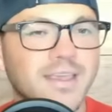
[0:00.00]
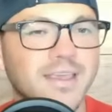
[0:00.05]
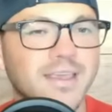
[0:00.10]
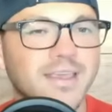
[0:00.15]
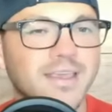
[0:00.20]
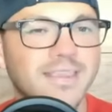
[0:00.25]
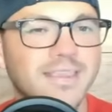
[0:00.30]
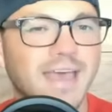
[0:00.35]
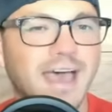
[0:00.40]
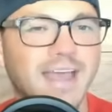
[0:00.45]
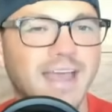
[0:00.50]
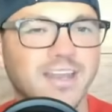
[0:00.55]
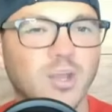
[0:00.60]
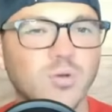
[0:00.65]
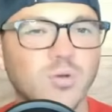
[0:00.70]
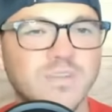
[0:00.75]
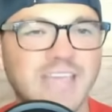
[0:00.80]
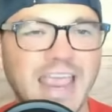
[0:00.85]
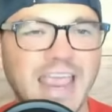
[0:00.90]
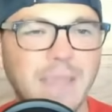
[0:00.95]
no
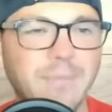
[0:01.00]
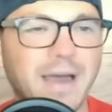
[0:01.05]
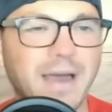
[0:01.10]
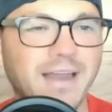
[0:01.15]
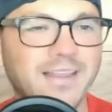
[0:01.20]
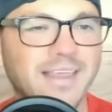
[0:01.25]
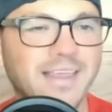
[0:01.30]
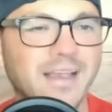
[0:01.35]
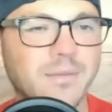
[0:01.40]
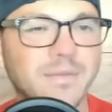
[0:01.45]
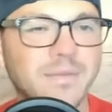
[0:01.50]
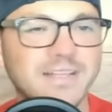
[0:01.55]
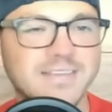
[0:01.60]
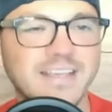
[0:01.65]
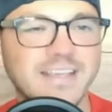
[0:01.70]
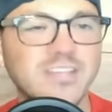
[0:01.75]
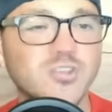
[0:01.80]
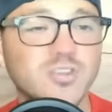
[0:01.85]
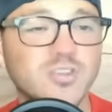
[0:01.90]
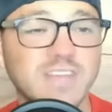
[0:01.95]
tape out of there, but it's
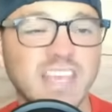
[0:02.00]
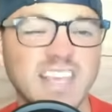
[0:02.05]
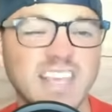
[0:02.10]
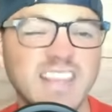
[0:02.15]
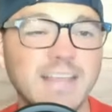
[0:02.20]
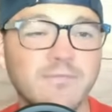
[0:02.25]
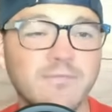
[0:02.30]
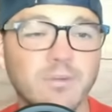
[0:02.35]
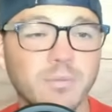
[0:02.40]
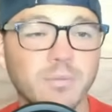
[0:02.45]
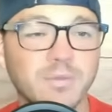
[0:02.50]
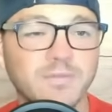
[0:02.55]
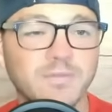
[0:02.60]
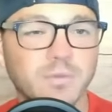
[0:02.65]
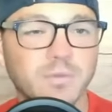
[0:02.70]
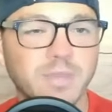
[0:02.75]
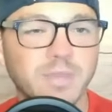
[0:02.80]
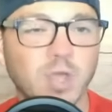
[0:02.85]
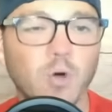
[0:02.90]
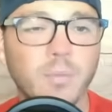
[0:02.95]
interesting. And then from
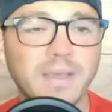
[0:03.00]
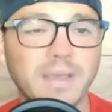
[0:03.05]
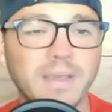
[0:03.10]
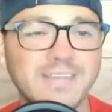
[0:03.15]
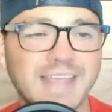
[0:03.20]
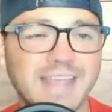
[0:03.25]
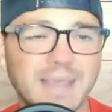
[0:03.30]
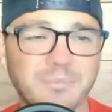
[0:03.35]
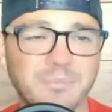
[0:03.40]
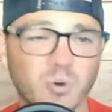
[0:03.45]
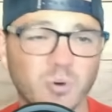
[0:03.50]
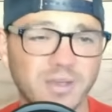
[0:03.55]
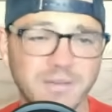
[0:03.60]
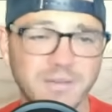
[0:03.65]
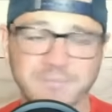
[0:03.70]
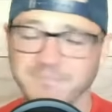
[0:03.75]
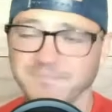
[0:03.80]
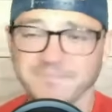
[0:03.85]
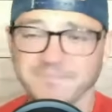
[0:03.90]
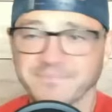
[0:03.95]
the Ole Miss standpoint,
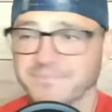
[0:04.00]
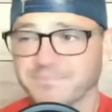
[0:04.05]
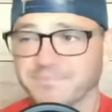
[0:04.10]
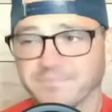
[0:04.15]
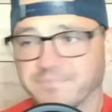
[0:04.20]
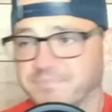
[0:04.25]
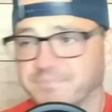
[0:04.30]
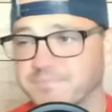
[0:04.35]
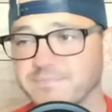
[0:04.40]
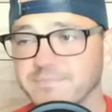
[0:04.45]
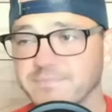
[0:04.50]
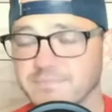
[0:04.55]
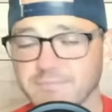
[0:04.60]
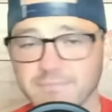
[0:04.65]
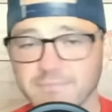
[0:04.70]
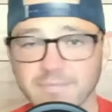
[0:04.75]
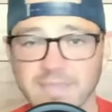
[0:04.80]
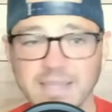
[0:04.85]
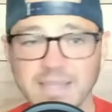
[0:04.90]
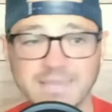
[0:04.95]

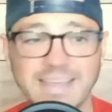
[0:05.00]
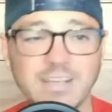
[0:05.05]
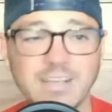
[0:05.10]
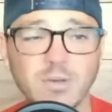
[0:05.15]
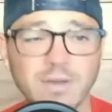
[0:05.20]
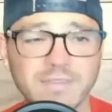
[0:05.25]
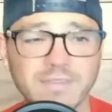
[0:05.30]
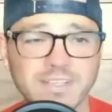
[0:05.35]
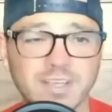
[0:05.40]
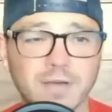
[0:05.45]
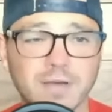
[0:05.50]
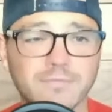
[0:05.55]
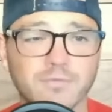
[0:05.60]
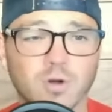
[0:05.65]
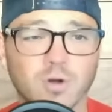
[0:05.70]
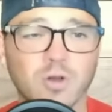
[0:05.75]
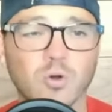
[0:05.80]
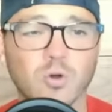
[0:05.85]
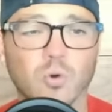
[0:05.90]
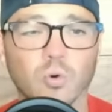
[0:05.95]
they do have a tough
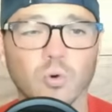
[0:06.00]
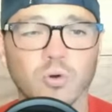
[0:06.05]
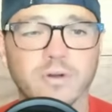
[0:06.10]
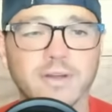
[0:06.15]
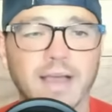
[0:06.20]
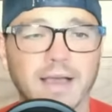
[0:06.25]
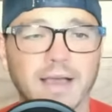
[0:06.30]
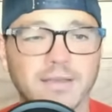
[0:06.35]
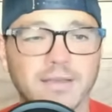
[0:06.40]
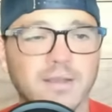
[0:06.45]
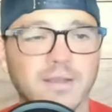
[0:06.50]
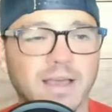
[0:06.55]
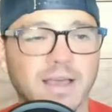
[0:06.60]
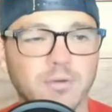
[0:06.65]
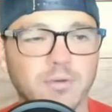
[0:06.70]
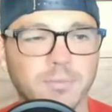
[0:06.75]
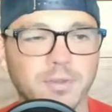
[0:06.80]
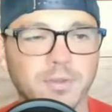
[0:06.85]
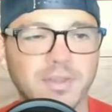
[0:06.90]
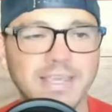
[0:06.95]
front court, like
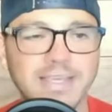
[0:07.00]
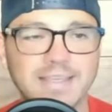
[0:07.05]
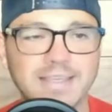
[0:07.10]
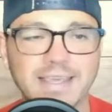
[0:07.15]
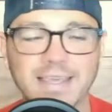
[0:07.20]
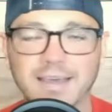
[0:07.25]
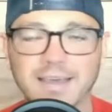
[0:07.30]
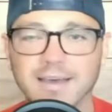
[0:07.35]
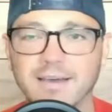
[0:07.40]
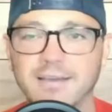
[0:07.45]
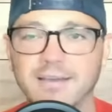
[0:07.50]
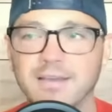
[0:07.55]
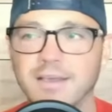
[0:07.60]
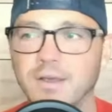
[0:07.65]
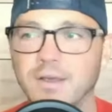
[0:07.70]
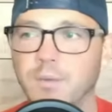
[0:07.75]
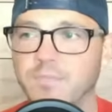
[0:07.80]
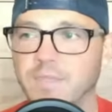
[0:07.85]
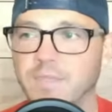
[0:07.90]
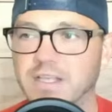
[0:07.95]
with Malik Dia,
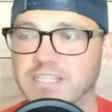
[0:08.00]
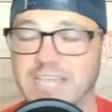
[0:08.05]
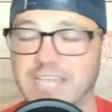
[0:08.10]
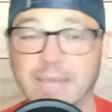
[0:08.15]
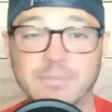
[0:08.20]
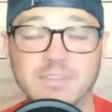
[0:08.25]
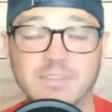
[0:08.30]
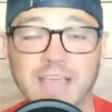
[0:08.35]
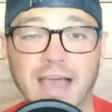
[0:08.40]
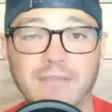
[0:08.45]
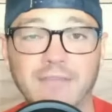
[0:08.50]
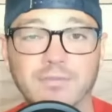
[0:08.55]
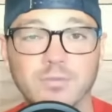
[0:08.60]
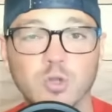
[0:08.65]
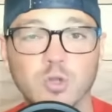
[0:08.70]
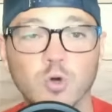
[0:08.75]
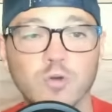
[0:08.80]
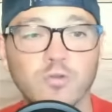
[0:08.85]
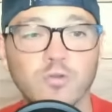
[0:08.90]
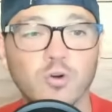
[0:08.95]
James Scott from
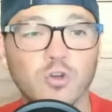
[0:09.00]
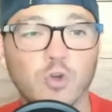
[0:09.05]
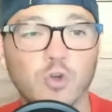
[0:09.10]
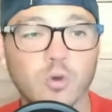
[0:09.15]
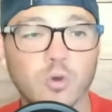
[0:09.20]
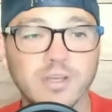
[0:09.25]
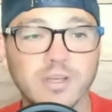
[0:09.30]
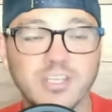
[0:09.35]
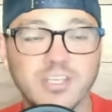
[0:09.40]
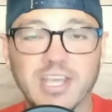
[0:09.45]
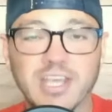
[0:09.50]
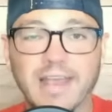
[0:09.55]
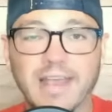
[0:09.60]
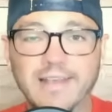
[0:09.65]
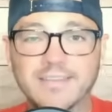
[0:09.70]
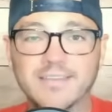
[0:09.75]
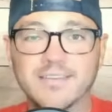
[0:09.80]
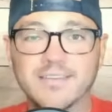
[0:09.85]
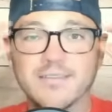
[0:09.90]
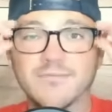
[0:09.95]
Louisville, Corey
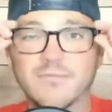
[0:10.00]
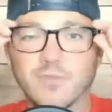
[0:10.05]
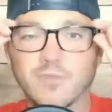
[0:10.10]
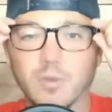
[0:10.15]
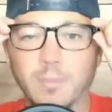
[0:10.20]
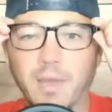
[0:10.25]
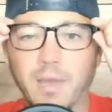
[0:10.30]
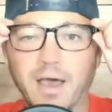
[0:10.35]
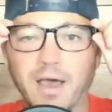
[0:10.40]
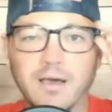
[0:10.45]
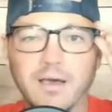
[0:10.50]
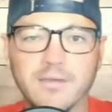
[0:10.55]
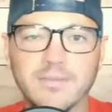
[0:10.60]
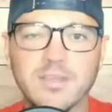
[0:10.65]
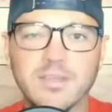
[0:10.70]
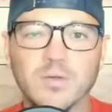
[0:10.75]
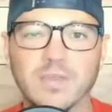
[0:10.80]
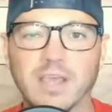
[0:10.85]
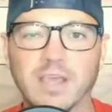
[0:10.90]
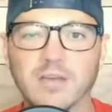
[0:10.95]
Chest from,
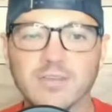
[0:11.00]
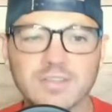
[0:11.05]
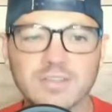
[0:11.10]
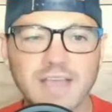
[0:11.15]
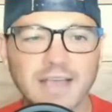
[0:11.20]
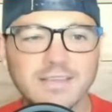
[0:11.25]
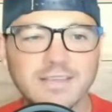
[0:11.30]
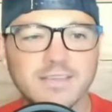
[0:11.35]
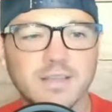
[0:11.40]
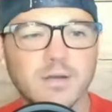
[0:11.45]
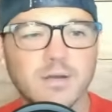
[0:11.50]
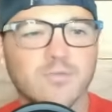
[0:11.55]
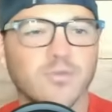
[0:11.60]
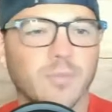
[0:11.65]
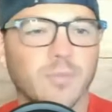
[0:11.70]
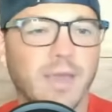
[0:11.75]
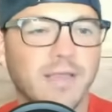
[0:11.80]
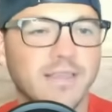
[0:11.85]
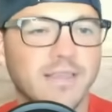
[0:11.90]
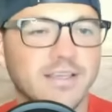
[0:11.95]
the undersized center from
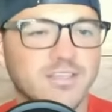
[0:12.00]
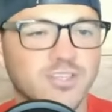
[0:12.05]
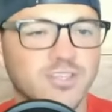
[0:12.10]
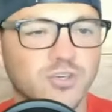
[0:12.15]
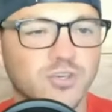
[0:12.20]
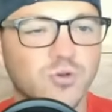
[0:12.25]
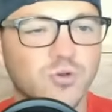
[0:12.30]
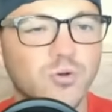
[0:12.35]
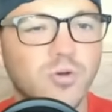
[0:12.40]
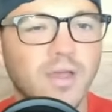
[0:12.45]
LSU.